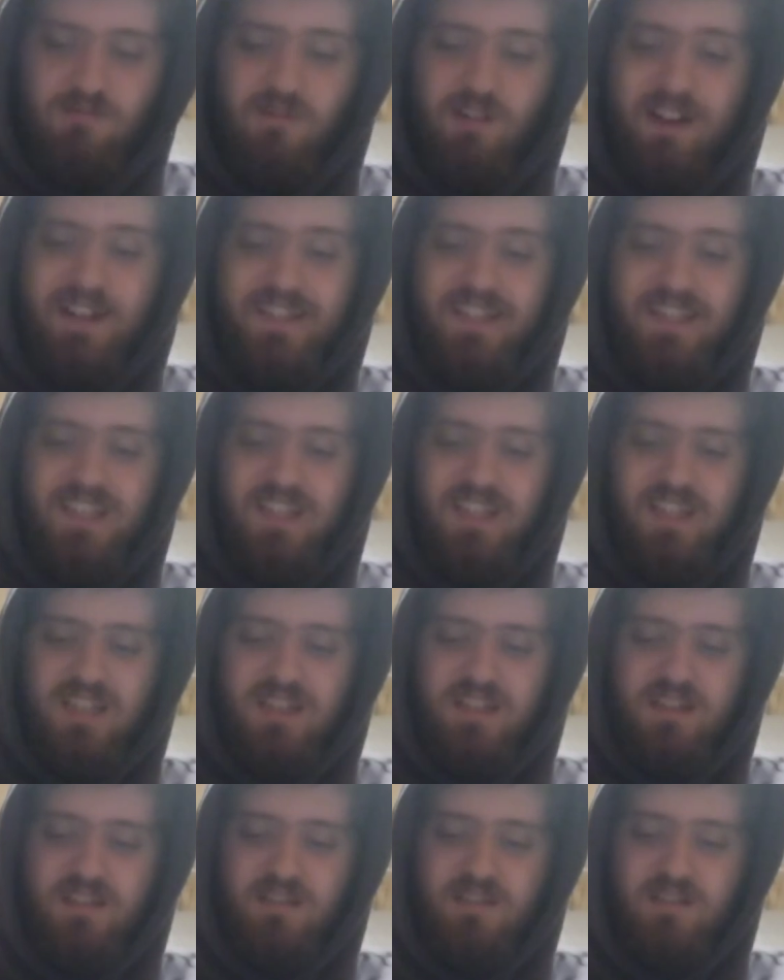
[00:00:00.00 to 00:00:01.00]
What?
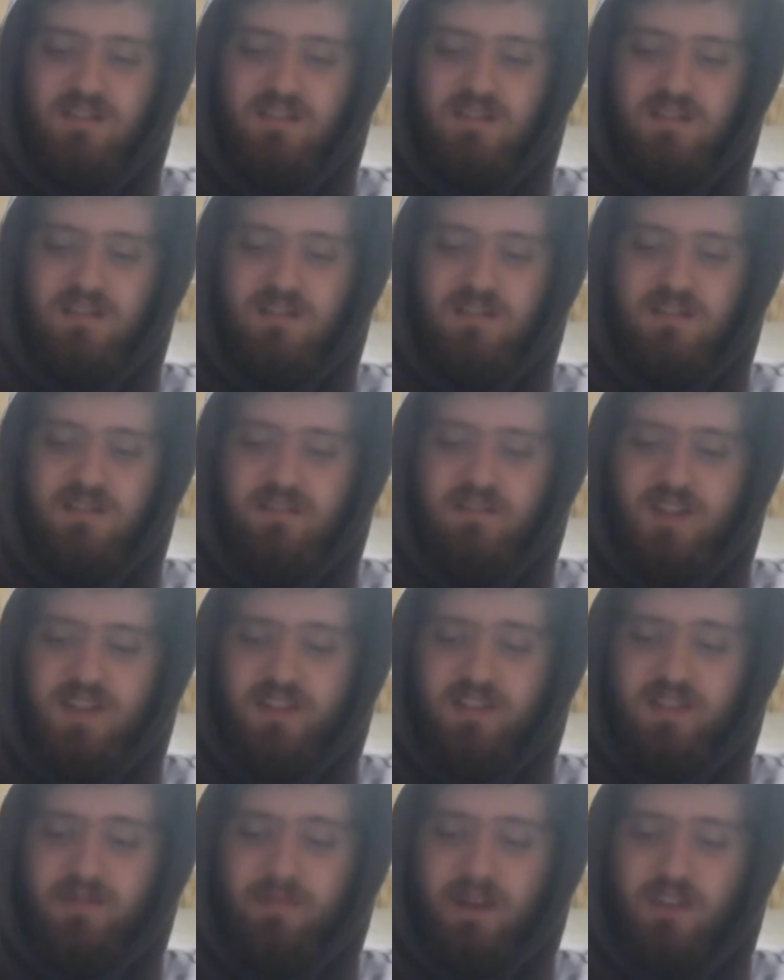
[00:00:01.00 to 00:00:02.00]
That
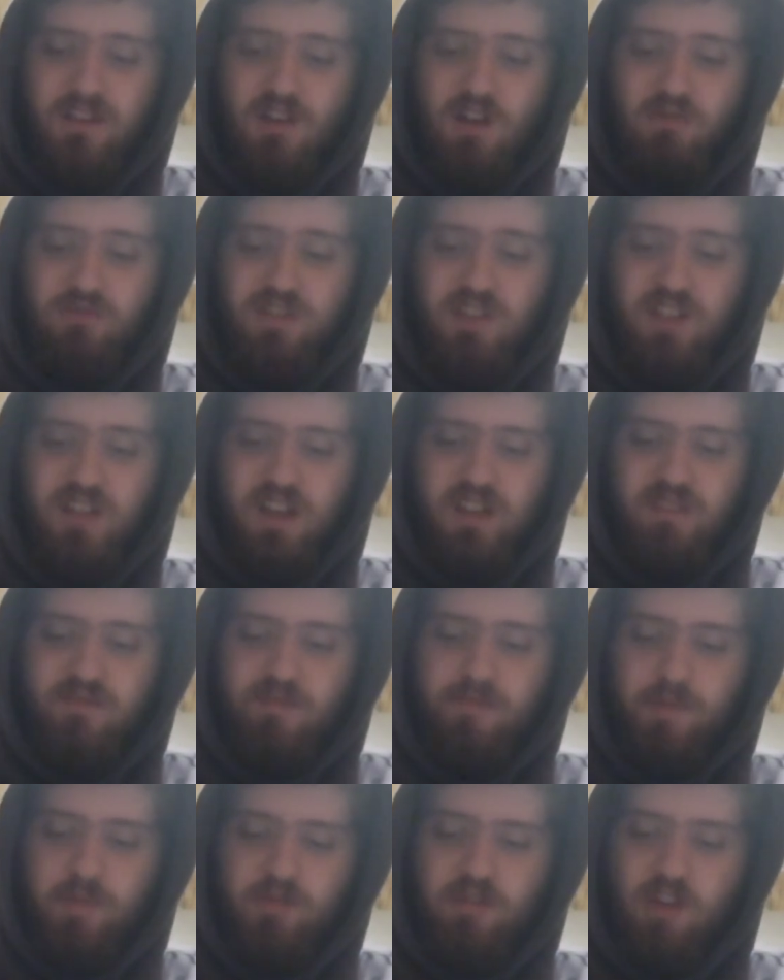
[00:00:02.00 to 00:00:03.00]
doesn't make no sense
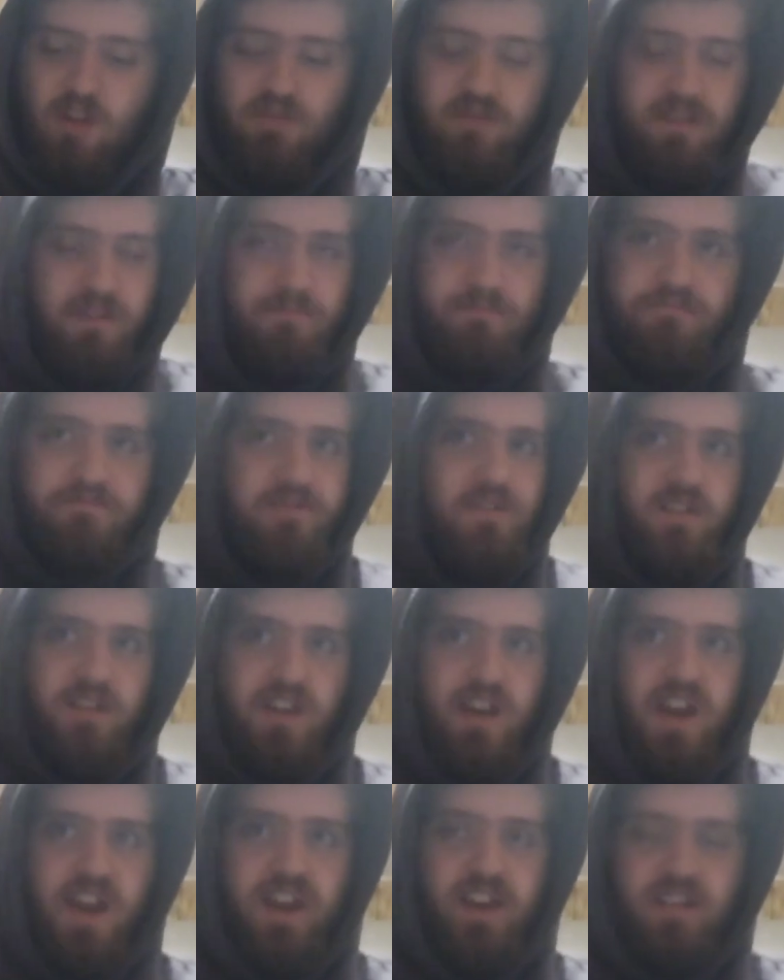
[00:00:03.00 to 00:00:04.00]
of a Brunoni
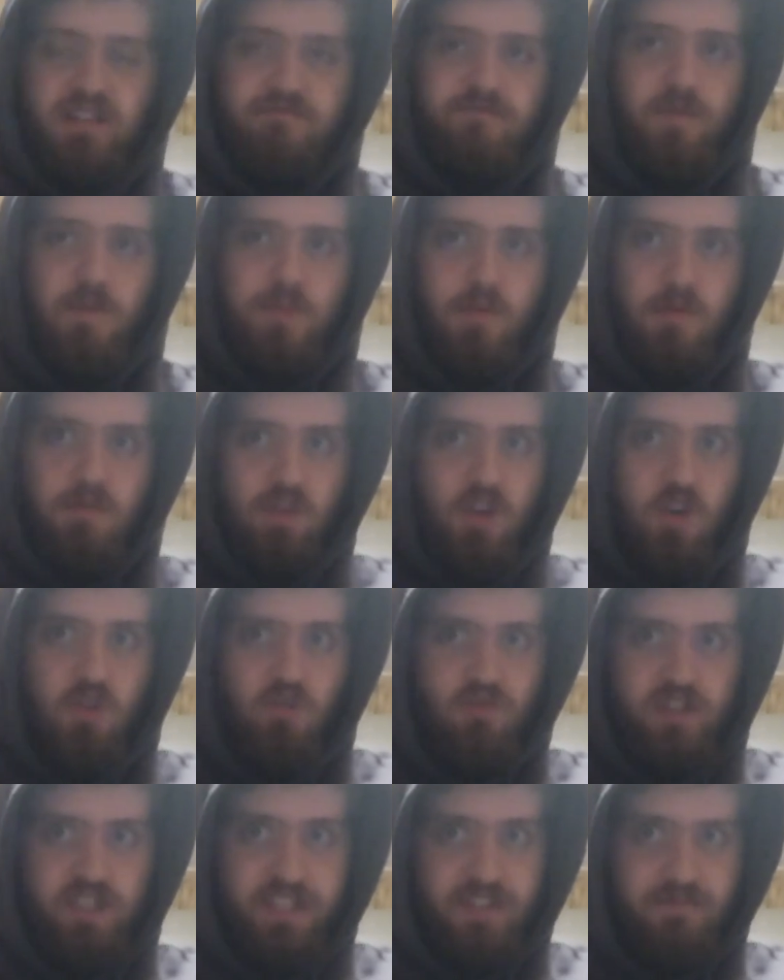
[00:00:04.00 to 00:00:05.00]
putting an egg as a
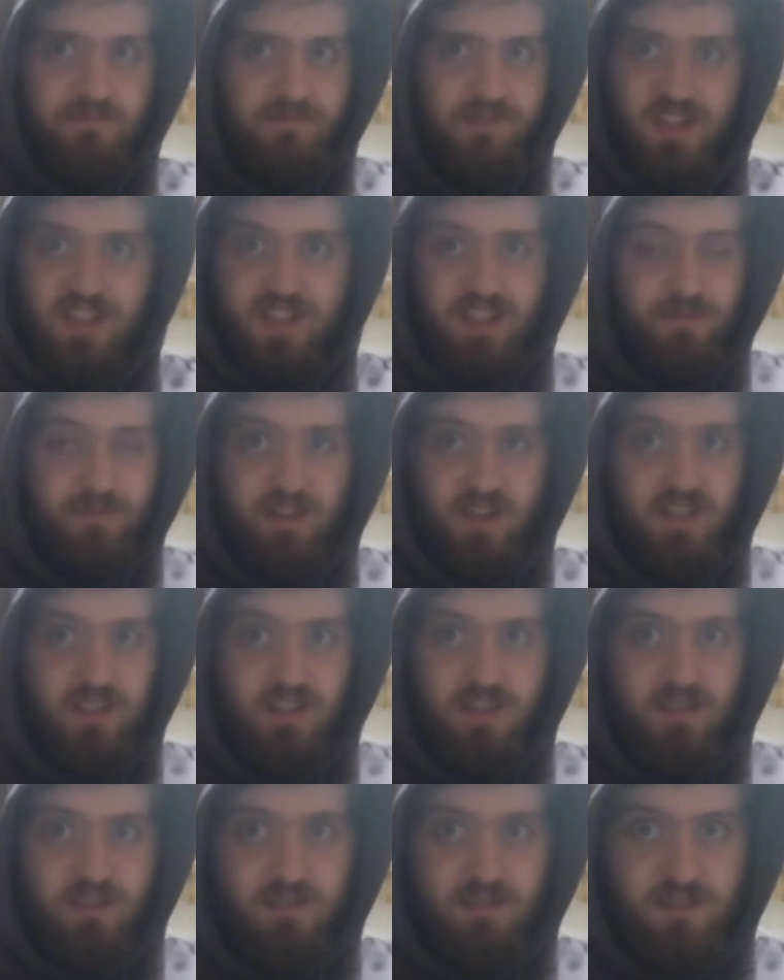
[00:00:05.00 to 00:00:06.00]
Brunoni. That doesn't make
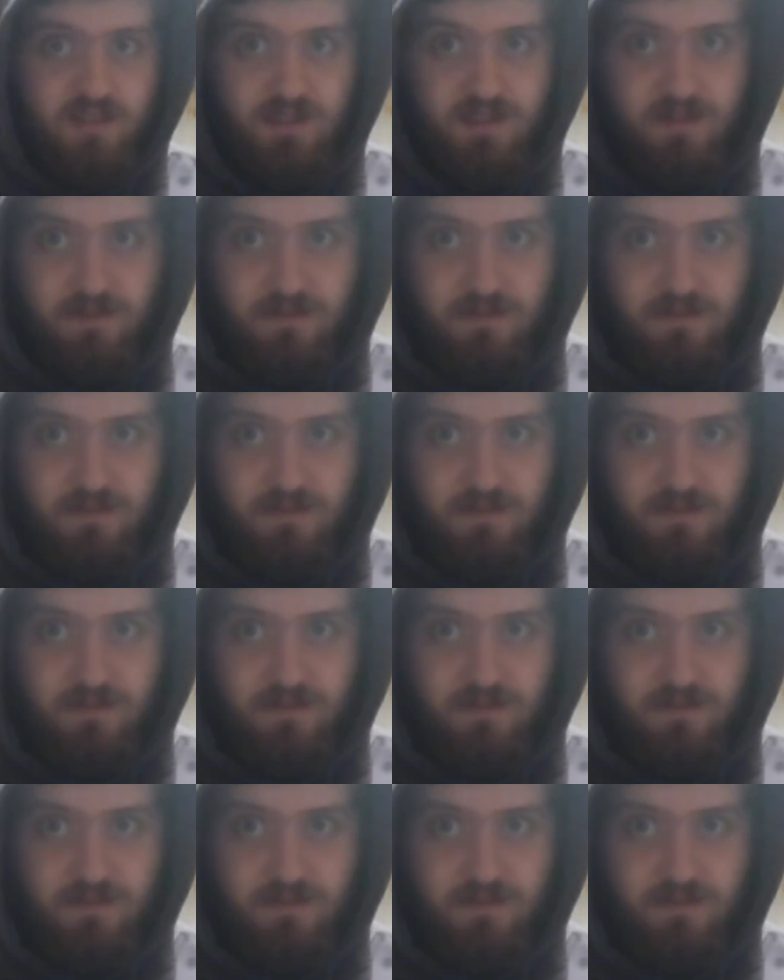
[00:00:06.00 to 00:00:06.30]
sense.